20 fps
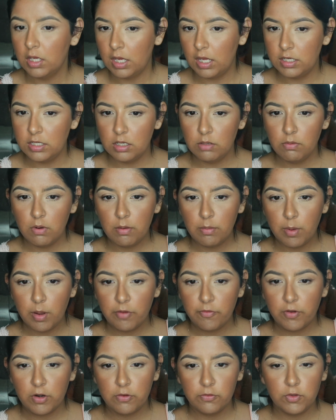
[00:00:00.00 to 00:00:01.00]
It did rub
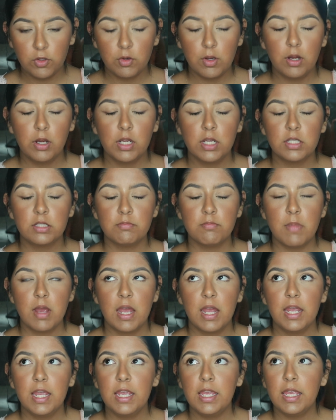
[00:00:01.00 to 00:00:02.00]
off on a few areas.
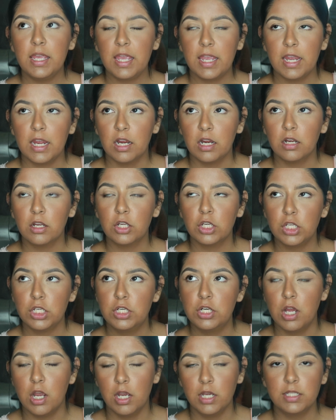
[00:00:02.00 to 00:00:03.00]
My hair
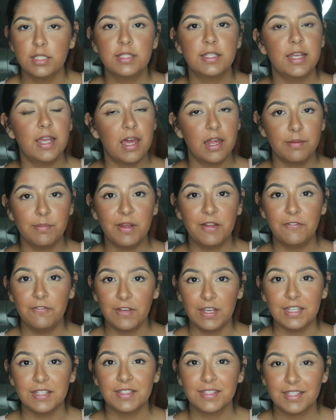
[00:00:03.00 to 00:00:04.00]
could not stay out of my
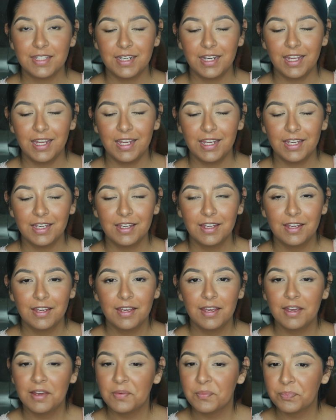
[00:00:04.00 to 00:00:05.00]
face today
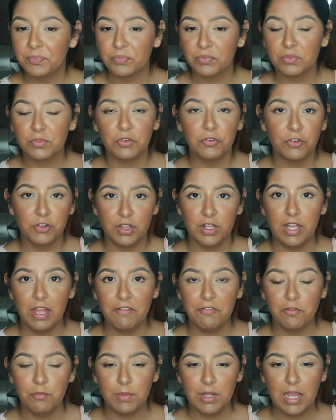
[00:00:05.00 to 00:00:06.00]
for the
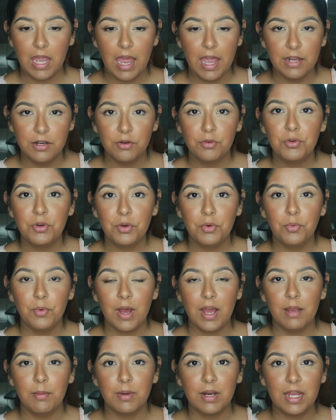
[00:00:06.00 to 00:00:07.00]
life of me. I don't know
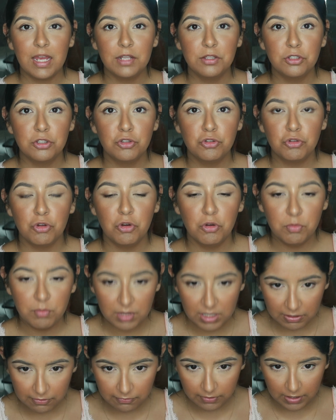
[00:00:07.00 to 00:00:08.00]
why, but I had so
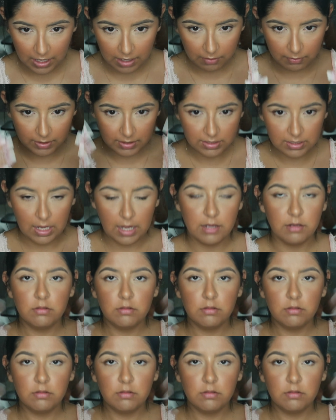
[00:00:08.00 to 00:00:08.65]
many flyaways.